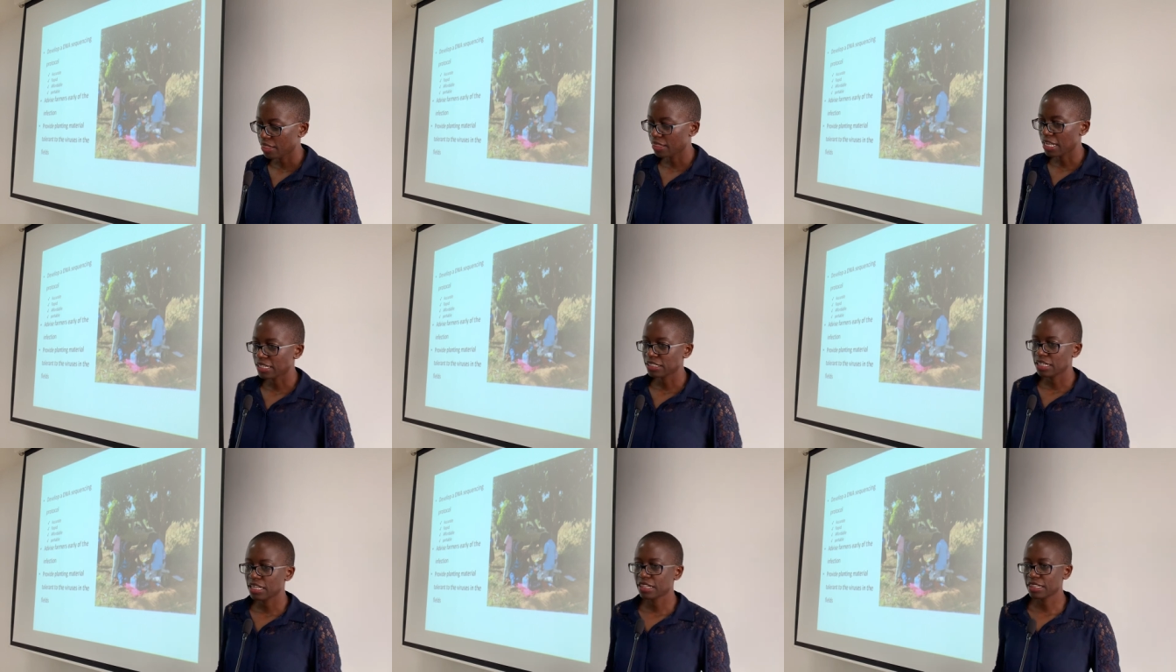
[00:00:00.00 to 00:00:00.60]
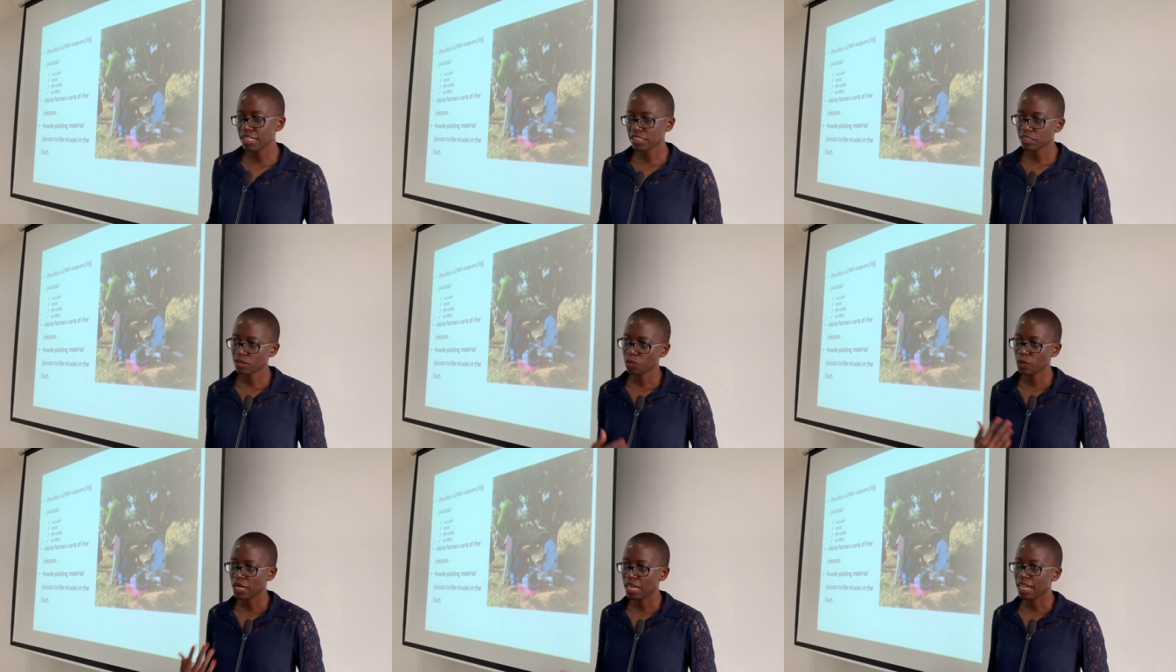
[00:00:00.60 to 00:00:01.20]
that this
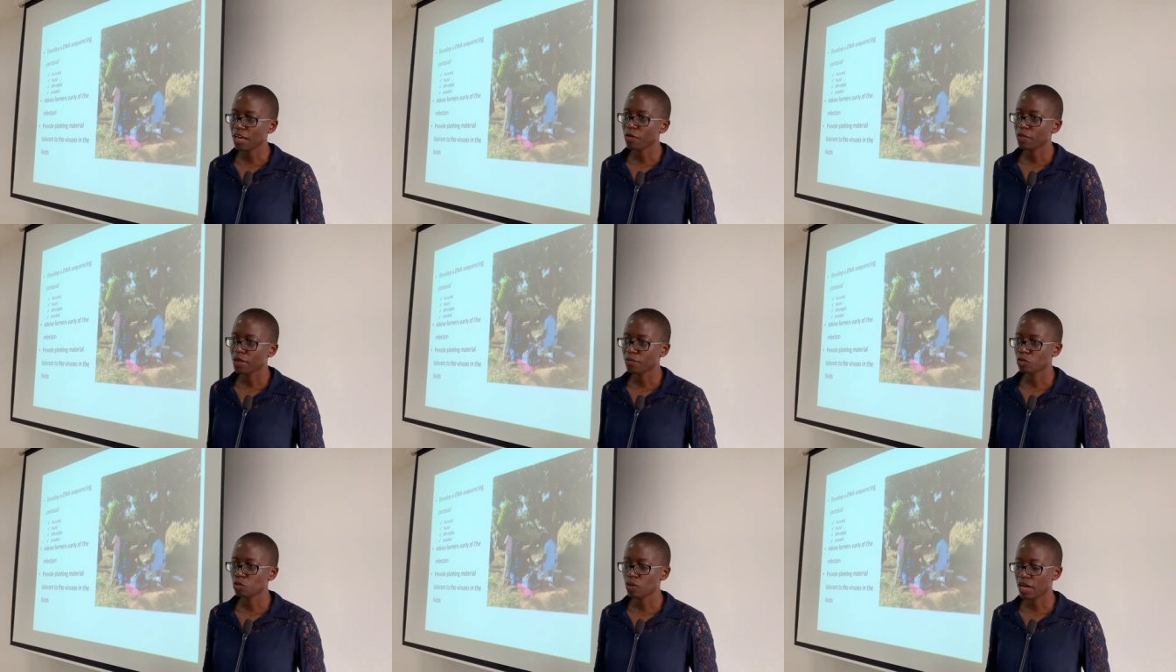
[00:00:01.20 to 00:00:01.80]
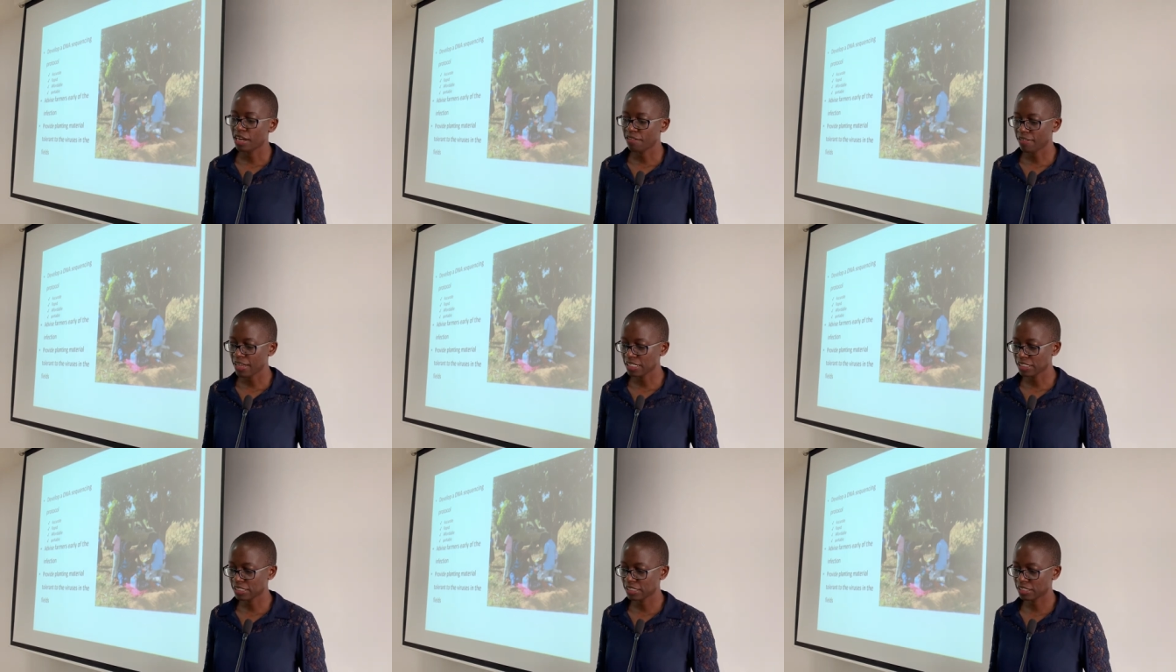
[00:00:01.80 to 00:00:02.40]
will allow them to
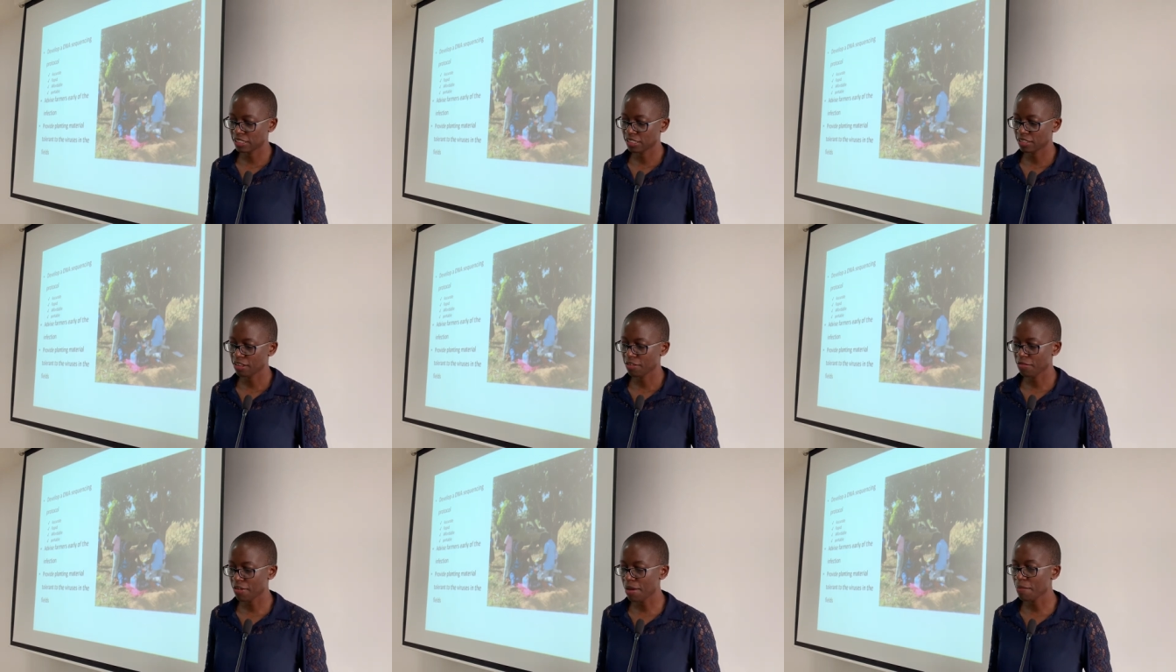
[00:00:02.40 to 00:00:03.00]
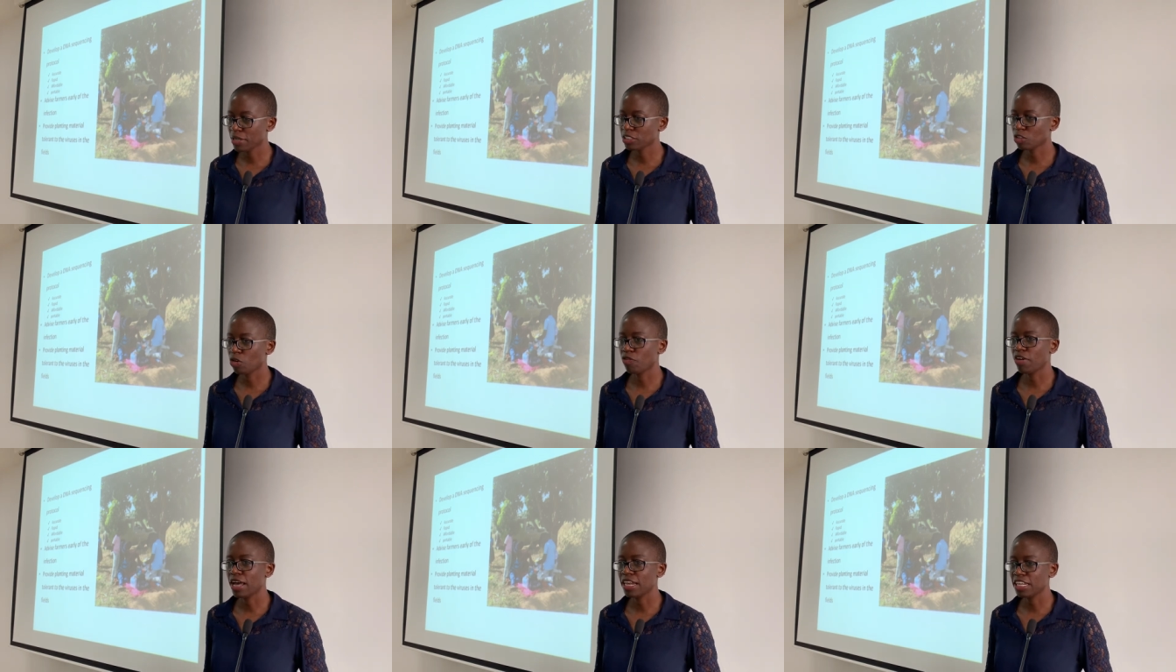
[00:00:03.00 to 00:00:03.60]
advise farmers
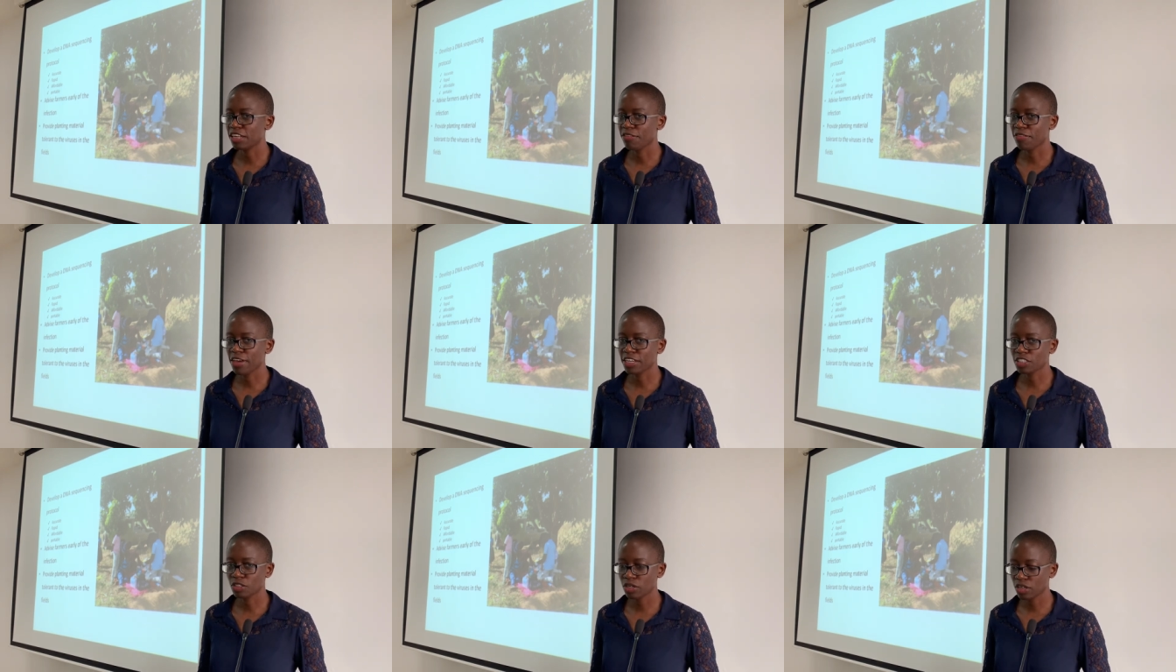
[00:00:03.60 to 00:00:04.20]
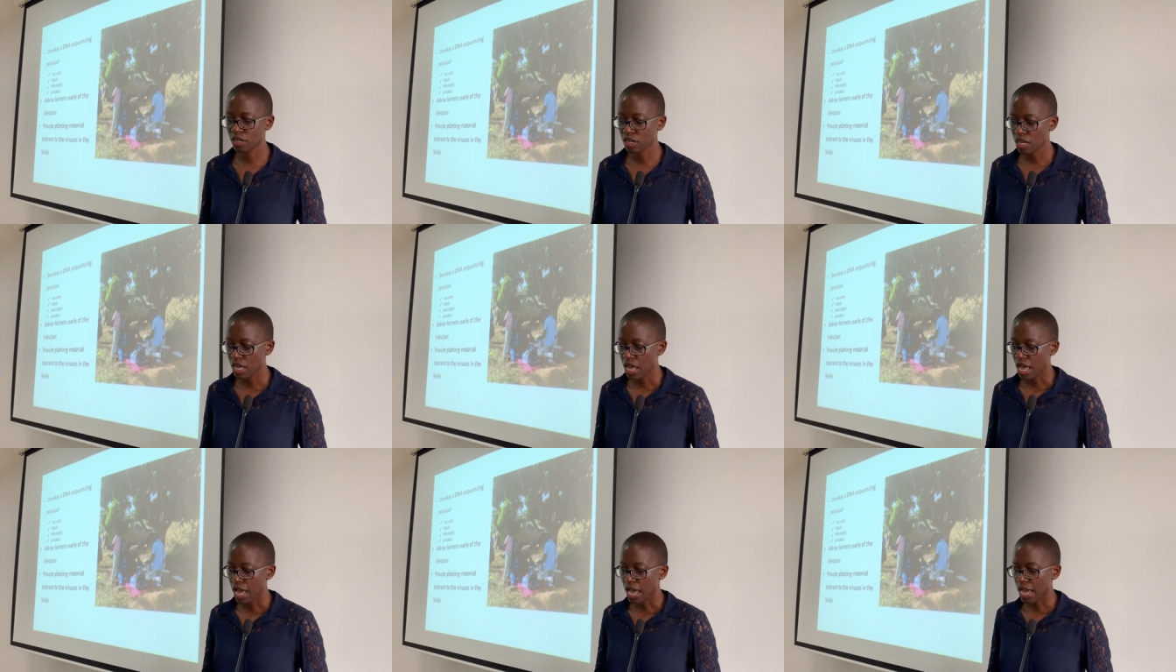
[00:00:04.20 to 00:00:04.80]
of early infection
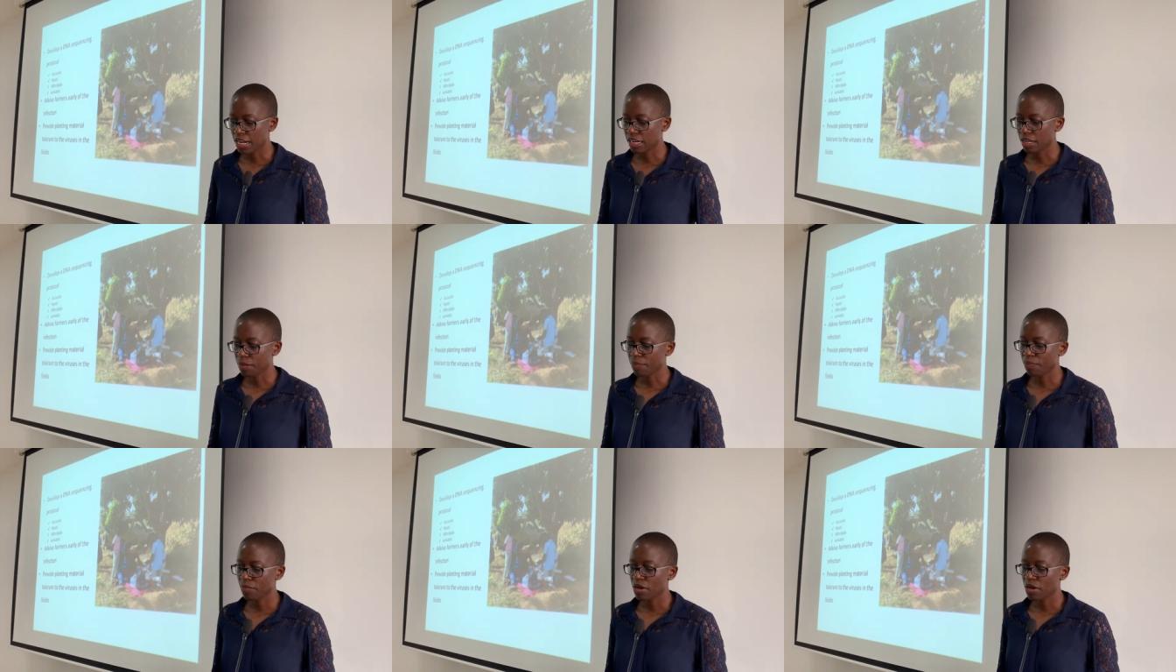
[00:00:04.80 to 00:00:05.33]
and uh,